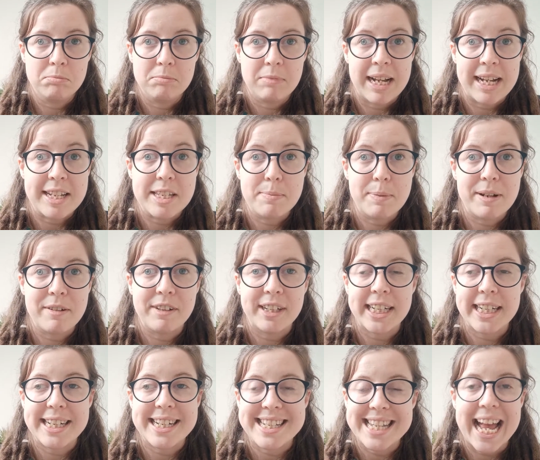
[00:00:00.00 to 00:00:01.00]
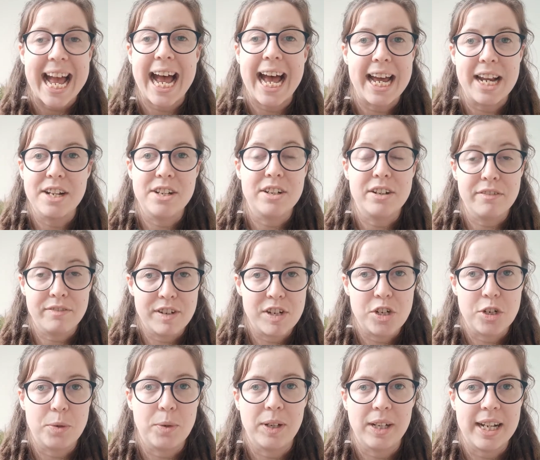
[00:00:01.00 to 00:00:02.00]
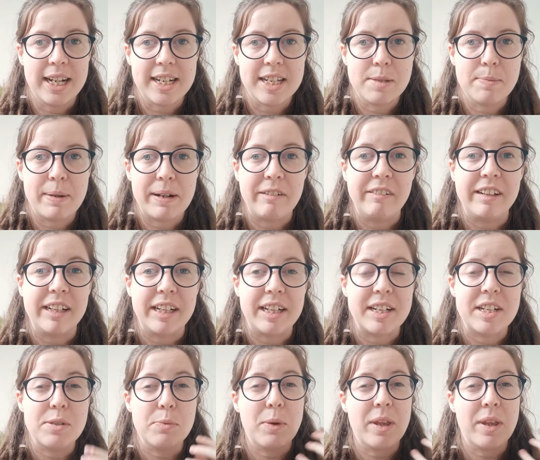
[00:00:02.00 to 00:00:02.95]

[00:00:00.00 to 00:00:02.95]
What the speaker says: experience and a visual experience.